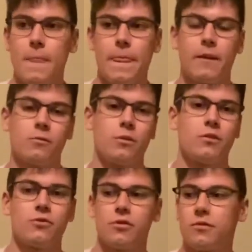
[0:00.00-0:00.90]
as well as
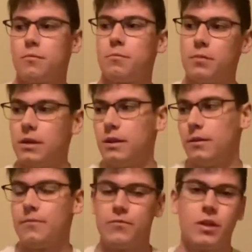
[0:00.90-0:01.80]
just be
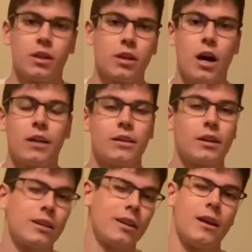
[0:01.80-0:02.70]
in contact
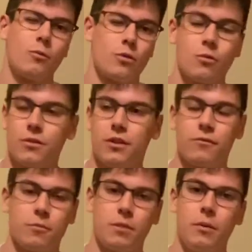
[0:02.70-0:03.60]
and network with different
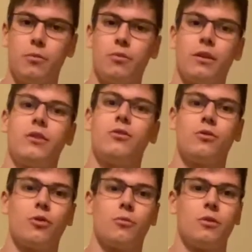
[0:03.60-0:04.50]
people that you
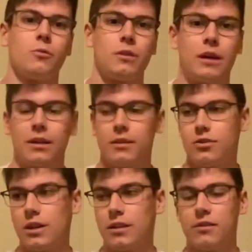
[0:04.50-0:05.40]
normally would not get the
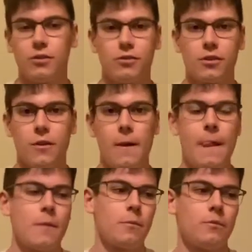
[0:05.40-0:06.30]
chance to do so.
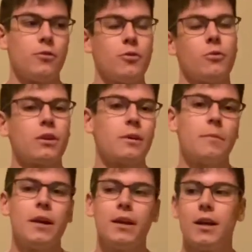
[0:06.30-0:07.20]
But if you do want to get
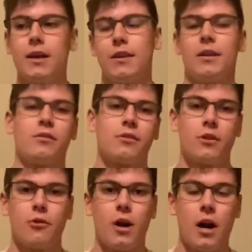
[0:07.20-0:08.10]
paid, that is another
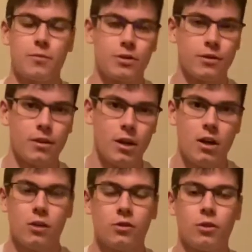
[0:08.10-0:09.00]
option.
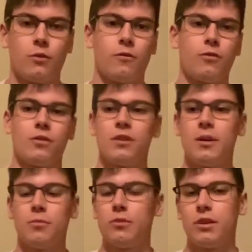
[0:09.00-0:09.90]
So for
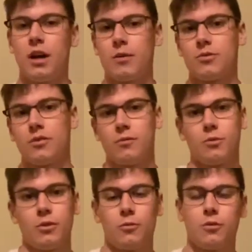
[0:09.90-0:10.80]
example, the options, when
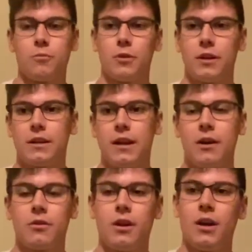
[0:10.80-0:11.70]
you were to break it down,
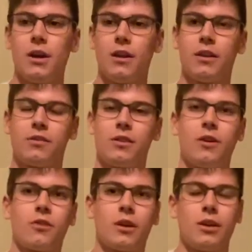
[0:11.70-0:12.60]
let's say,
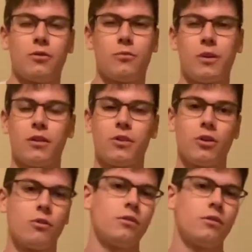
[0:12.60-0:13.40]
okay, your monthly goal is